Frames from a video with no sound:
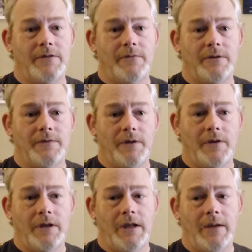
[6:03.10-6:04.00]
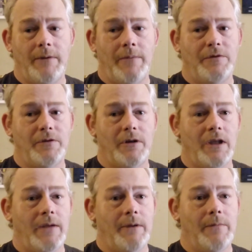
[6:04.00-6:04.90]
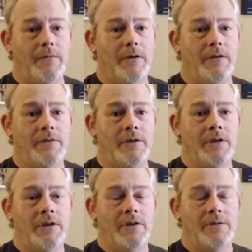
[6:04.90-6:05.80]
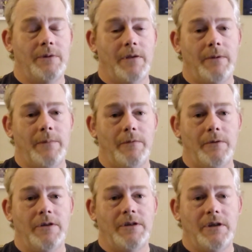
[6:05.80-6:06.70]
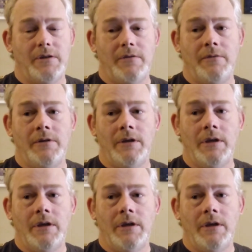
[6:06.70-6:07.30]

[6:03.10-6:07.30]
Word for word: stories of all time. And I'm sure a lot of people will, some other people would too.